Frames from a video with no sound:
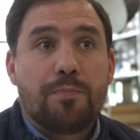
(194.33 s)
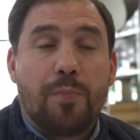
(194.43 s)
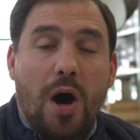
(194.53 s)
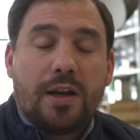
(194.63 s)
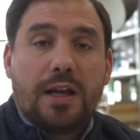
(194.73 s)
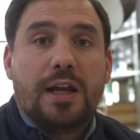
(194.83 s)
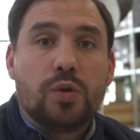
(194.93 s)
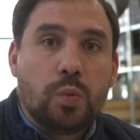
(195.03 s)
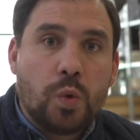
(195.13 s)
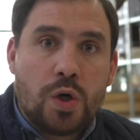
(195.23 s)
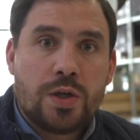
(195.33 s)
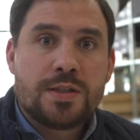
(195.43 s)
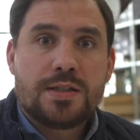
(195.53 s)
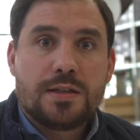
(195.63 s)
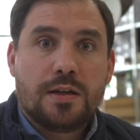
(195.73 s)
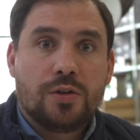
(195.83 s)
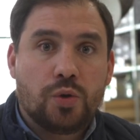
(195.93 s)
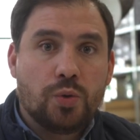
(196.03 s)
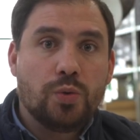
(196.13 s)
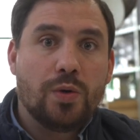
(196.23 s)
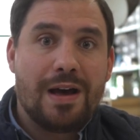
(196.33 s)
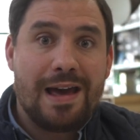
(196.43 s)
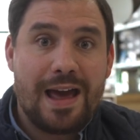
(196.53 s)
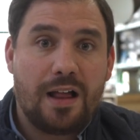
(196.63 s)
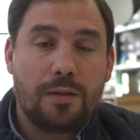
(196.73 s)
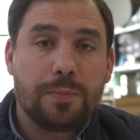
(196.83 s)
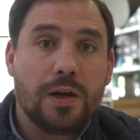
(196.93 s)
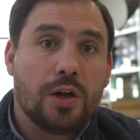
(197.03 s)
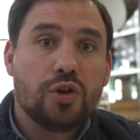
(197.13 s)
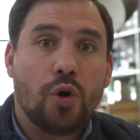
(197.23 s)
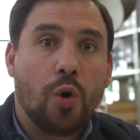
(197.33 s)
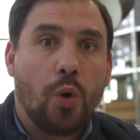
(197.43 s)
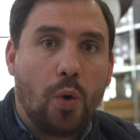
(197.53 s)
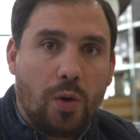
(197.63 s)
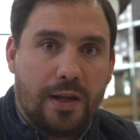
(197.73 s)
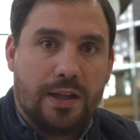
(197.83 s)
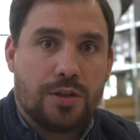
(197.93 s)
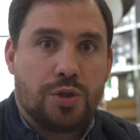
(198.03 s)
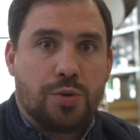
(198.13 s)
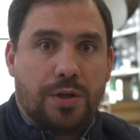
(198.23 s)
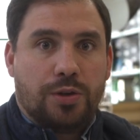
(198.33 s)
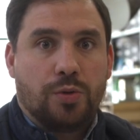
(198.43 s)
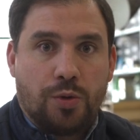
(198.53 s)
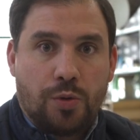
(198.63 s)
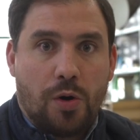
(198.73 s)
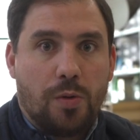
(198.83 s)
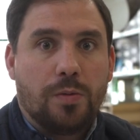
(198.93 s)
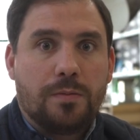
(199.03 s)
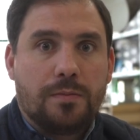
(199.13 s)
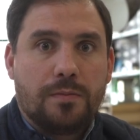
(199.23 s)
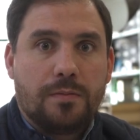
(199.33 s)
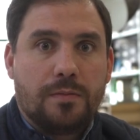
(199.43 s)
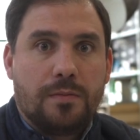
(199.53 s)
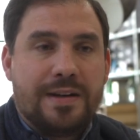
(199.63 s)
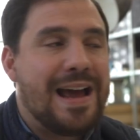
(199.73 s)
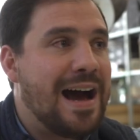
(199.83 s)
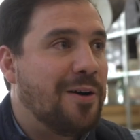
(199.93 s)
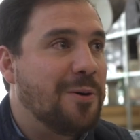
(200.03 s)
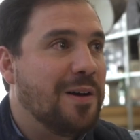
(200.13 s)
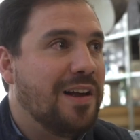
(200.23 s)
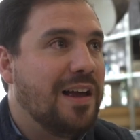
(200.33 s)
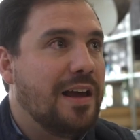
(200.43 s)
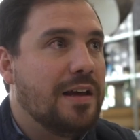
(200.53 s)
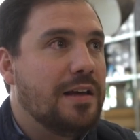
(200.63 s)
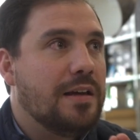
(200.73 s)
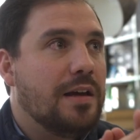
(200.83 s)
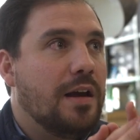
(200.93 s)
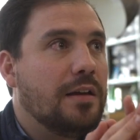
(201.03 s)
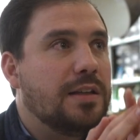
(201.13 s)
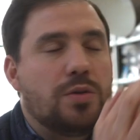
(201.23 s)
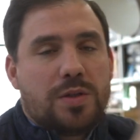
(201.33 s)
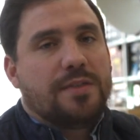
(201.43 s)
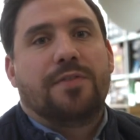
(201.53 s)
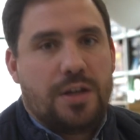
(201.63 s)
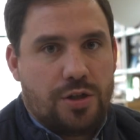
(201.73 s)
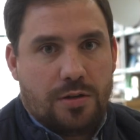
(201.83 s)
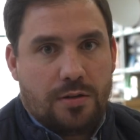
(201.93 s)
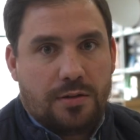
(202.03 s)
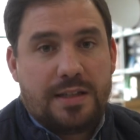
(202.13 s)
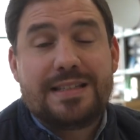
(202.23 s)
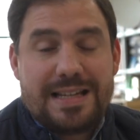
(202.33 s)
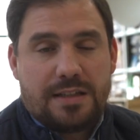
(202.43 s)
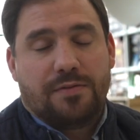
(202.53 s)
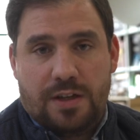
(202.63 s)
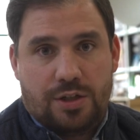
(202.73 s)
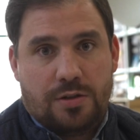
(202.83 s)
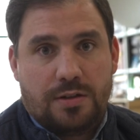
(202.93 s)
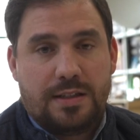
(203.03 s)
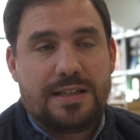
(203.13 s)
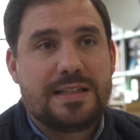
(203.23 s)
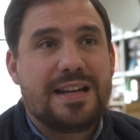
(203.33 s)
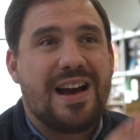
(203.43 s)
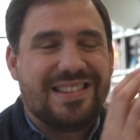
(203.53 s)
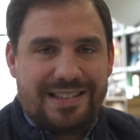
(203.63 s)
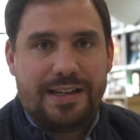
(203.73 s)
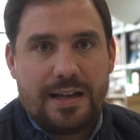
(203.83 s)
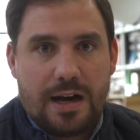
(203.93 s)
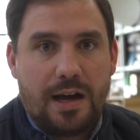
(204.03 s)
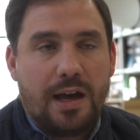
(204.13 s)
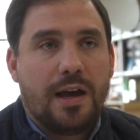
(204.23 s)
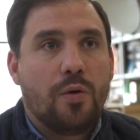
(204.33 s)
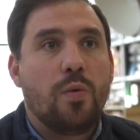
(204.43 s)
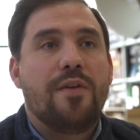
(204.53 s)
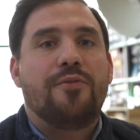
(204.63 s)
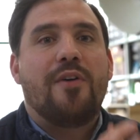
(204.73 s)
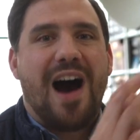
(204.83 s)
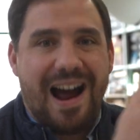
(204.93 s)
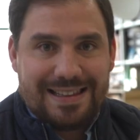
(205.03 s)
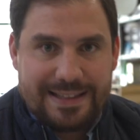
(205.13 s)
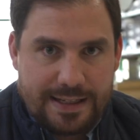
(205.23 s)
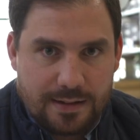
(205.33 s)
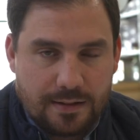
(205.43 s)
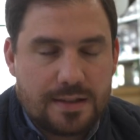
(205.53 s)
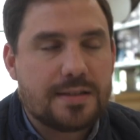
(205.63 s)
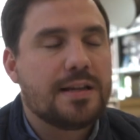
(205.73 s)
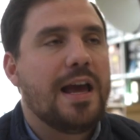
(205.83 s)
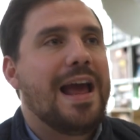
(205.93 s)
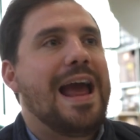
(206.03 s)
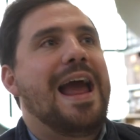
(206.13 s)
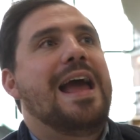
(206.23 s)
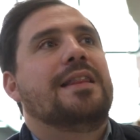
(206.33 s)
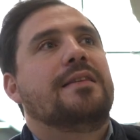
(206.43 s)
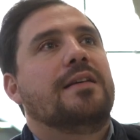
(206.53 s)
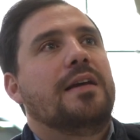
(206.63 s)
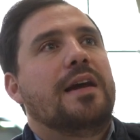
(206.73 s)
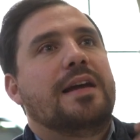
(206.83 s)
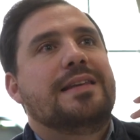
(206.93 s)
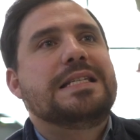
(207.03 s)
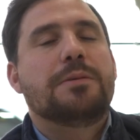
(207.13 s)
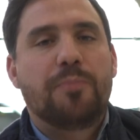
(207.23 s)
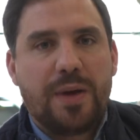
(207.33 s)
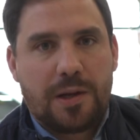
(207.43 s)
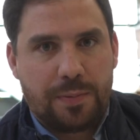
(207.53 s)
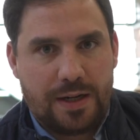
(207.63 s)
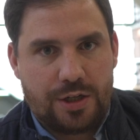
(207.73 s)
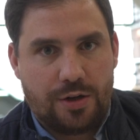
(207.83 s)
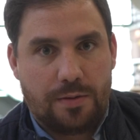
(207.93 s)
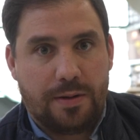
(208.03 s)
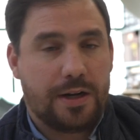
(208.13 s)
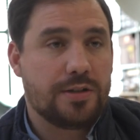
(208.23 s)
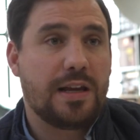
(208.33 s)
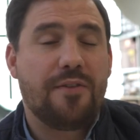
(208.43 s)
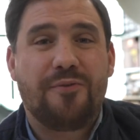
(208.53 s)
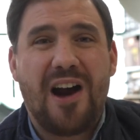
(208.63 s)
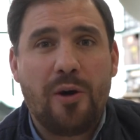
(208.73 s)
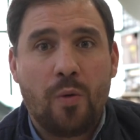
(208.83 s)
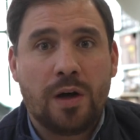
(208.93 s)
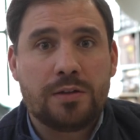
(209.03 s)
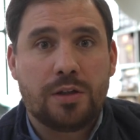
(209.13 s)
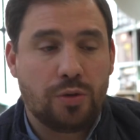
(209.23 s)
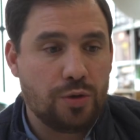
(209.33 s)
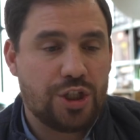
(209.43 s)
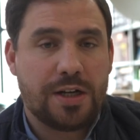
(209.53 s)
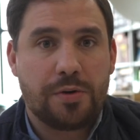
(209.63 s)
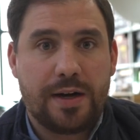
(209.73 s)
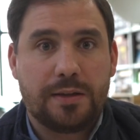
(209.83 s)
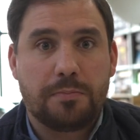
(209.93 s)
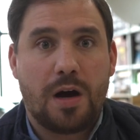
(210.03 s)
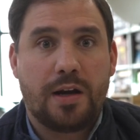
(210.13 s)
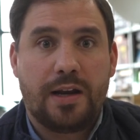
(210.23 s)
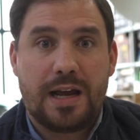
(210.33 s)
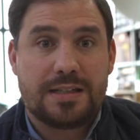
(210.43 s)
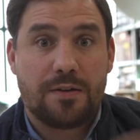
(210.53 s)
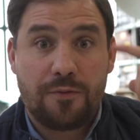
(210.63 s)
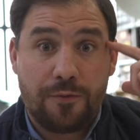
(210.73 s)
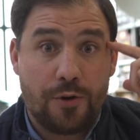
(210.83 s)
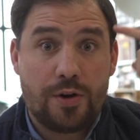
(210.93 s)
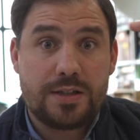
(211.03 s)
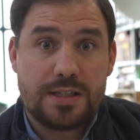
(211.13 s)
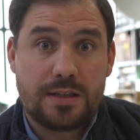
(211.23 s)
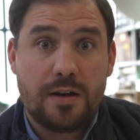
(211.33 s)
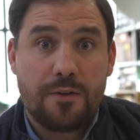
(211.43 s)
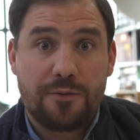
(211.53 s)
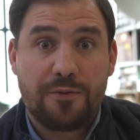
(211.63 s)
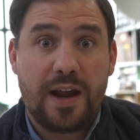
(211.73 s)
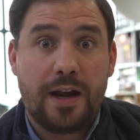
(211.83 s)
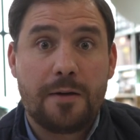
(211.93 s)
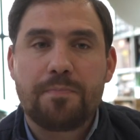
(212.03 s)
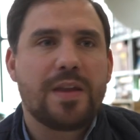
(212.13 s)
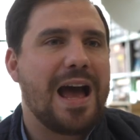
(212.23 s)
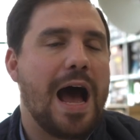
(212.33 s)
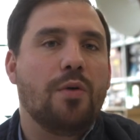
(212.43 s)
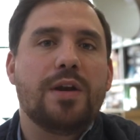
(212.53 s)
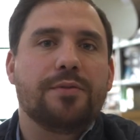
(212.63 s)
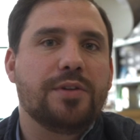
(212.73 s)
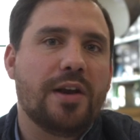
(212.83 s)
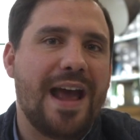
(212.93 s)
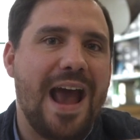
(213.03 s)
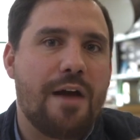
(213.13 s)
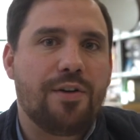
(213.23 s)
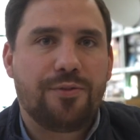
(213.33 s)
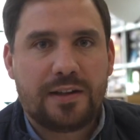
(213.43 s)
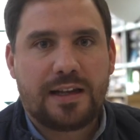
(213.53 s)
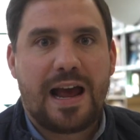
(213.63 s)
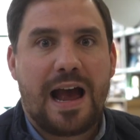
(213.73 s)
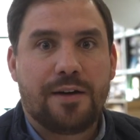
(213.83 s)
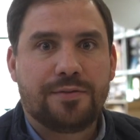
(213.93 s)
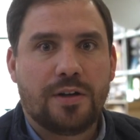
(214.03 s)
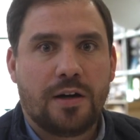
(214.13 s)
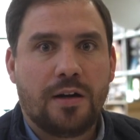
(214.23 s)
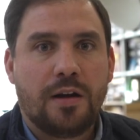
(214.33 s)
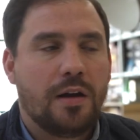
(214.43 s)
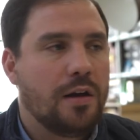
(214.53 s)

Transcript: but it was to help the whole industry to grow. Now, this was a vision. This is a vision. This is an idea with ideals and it is a big picture because if I wanted to generate money as a first thing, I would have done everything that I have done